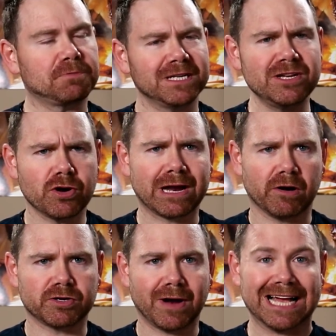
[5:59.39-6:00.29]
pretend your
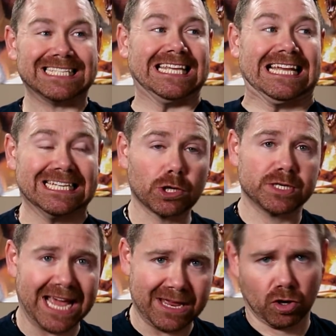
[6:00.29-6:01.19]
character has the
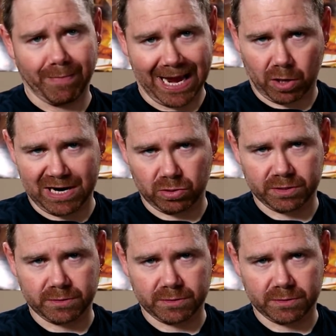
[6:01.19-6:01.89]
entertainer background.